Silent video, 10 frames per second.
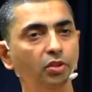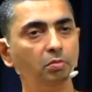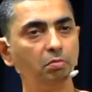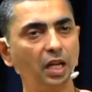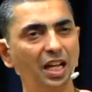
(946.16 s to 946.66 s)
you
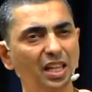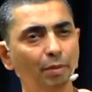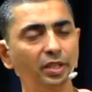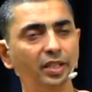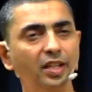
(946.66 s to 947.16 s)
know,
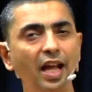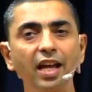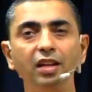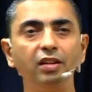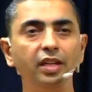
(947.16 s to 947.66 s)
unlimited
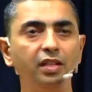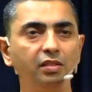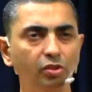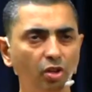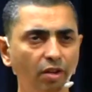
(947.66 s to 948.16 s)

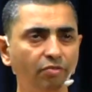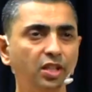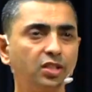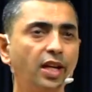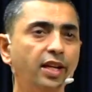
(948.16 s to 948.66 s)
hankering, lot
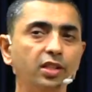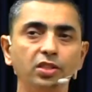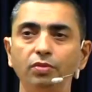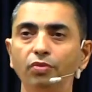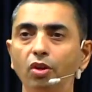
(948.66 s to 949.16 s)
of
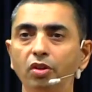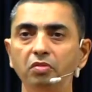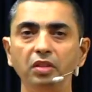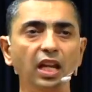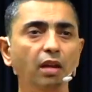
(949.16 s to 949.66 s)
desires
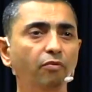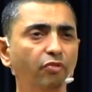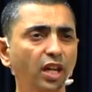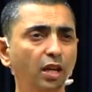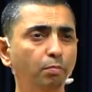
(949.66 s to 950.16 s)
for
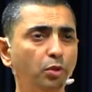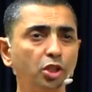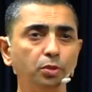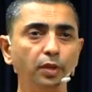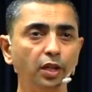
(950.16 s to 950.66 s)
name, fame,
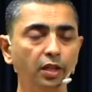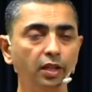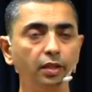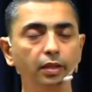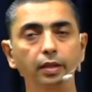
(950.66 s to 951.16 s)

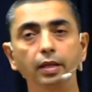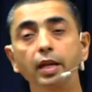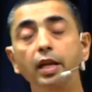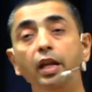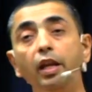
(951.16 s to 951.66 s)
prosperity.
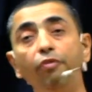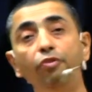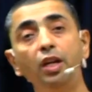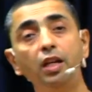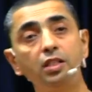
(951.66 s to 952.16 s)

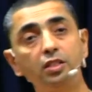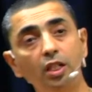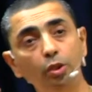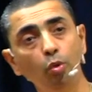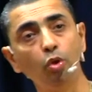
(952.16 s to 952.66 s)
If we are in
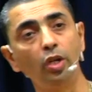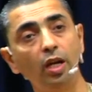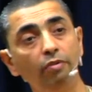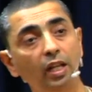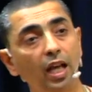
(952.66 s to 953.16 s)

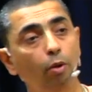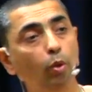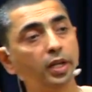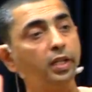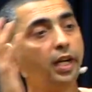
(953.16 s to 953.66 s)
Satoguna, we'll
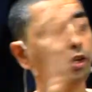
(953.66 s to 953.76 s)
have one